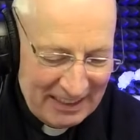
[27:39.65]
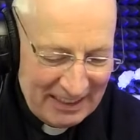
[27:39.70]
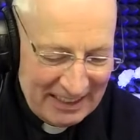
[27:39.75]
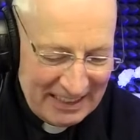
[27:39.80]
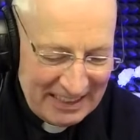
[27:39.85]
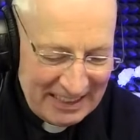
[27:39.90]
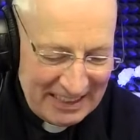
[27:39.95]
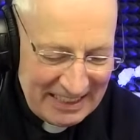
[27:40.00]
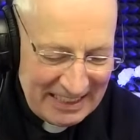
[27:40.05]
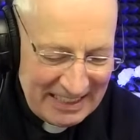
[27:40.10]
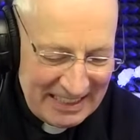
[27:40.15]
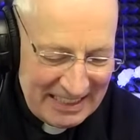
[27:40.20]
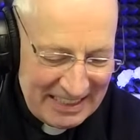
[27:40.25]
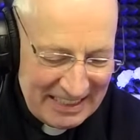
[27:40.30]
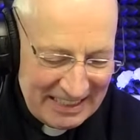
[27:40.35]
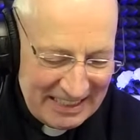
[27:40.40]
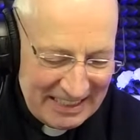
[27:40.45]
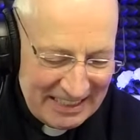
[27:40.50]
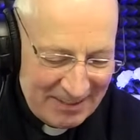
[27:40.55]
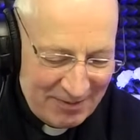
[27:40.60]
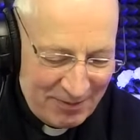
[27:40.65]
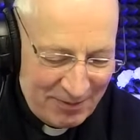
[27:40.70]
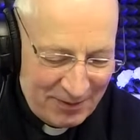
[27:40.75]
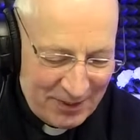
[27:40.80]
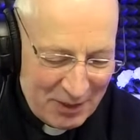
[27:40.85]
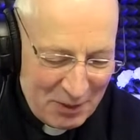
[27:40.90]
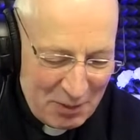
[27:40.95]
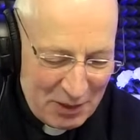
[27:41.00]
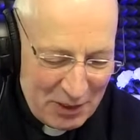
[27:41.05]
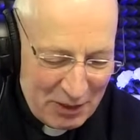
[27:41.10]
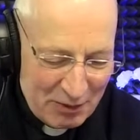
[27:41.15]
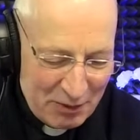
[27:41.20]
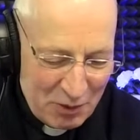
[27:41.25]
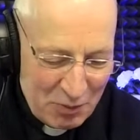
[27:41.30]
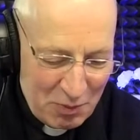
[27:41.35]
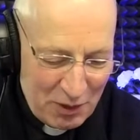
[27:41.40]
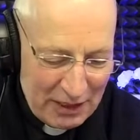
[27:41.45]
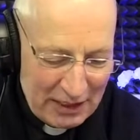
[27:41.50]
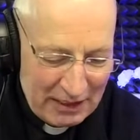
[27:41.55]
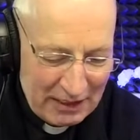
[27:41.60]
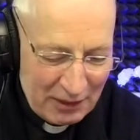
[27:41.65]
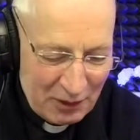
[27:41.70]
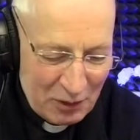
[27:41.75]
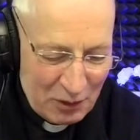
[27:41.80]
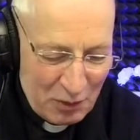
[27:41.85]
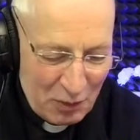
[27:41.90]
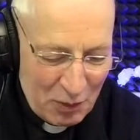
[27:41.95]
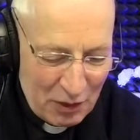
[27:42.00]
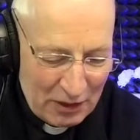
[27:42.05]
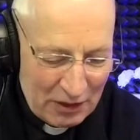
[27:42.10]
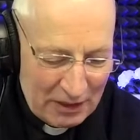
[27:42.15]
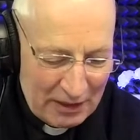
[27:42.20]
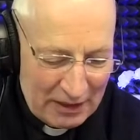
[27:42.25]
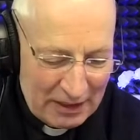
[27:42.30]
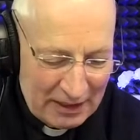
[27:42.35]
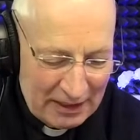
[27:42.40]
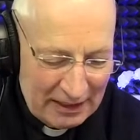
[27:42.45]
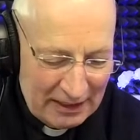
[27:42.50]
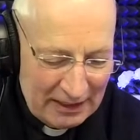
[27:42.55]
and especially for spreading the good word.